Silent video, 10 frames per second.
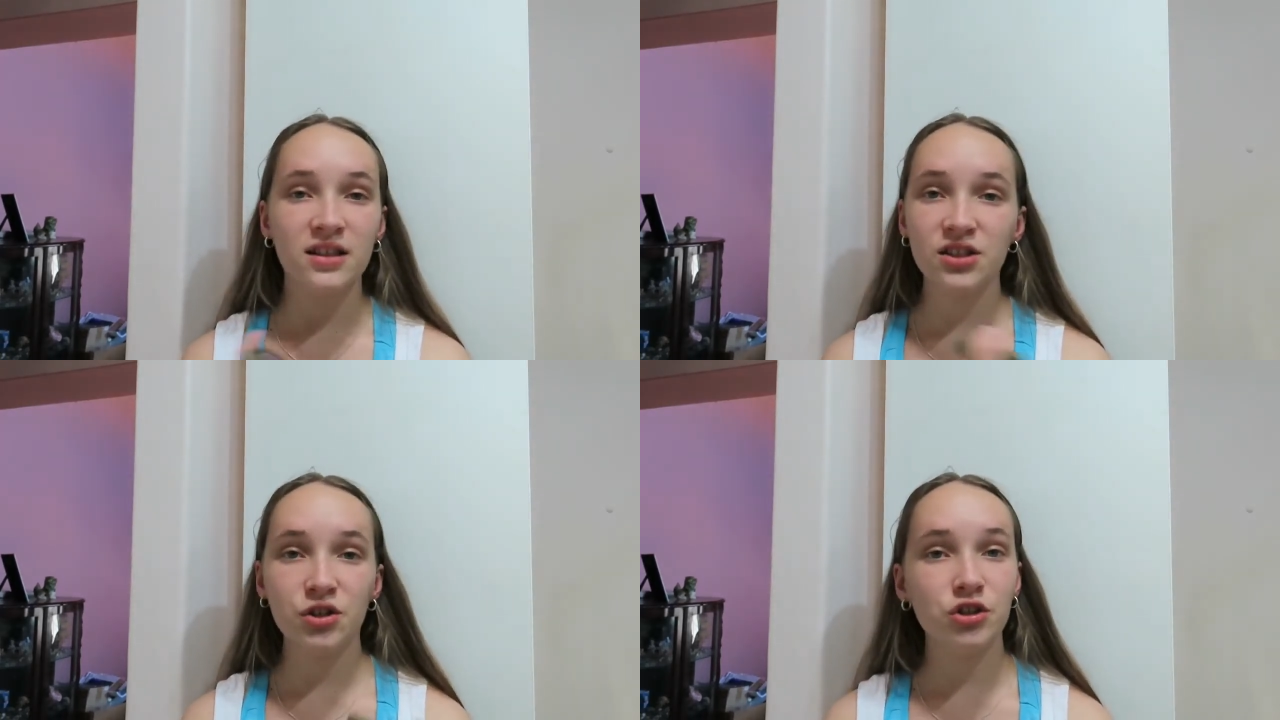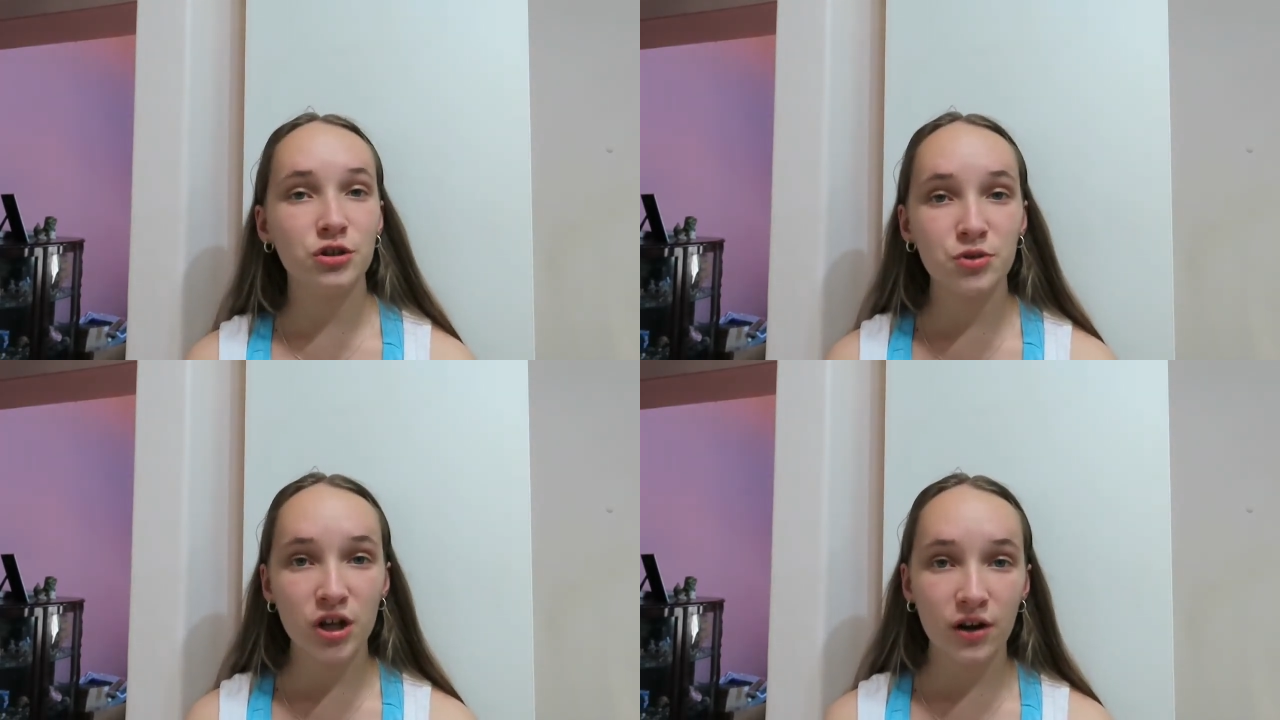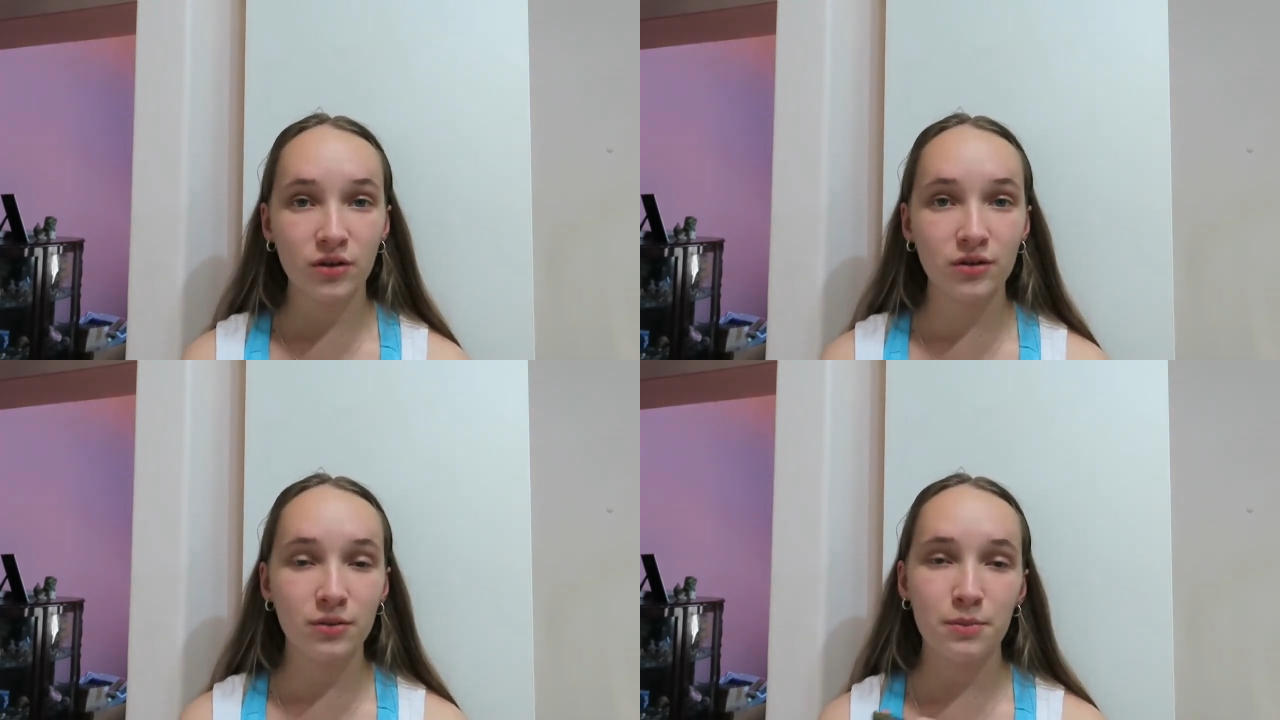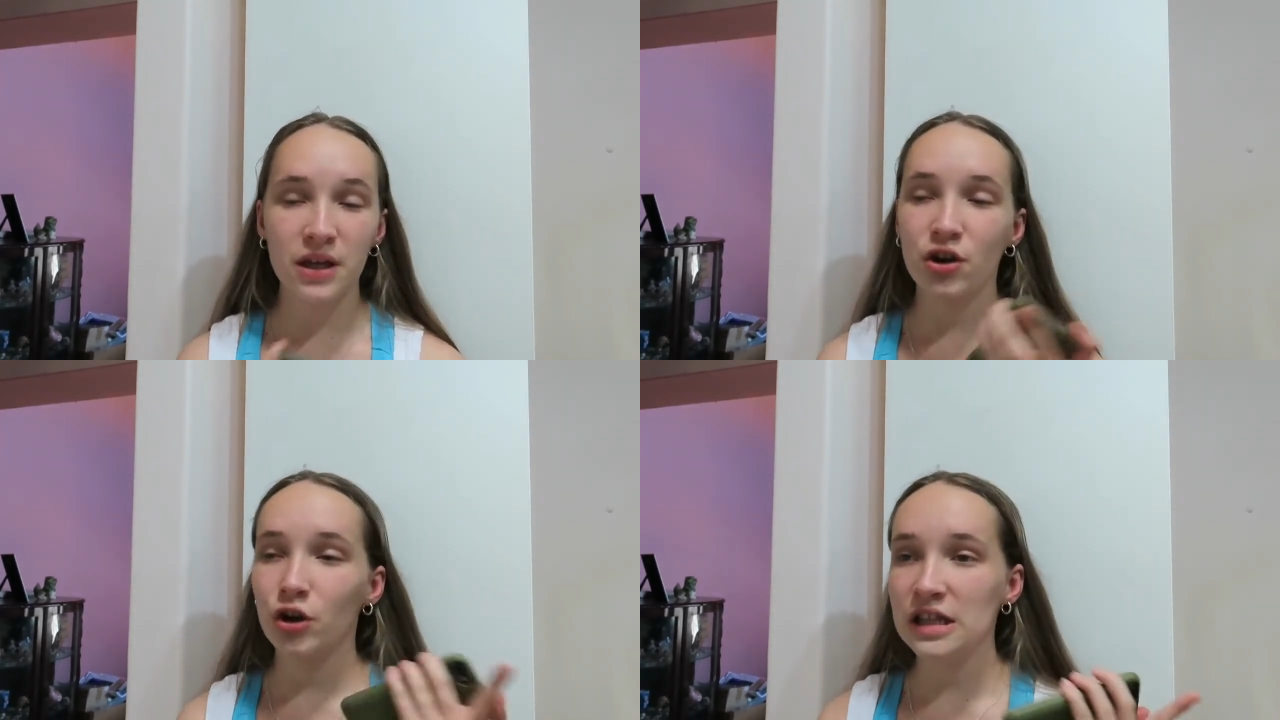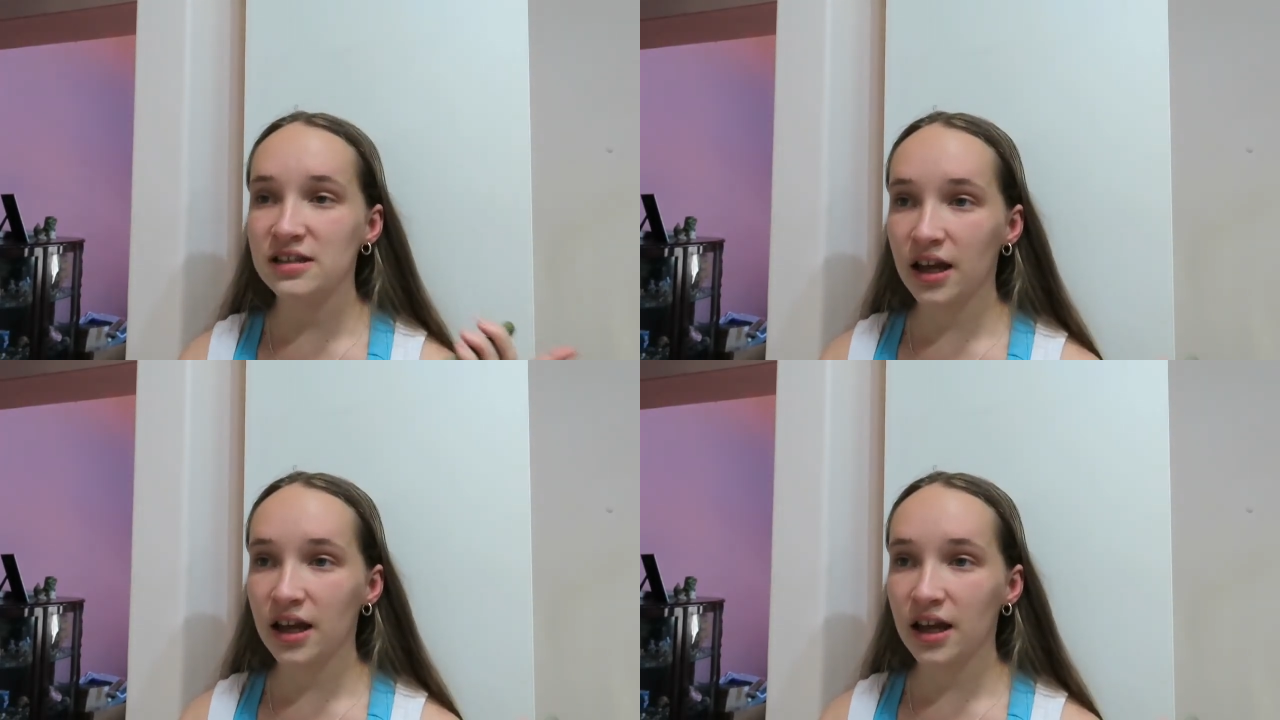this YouTube channel, me, her, and this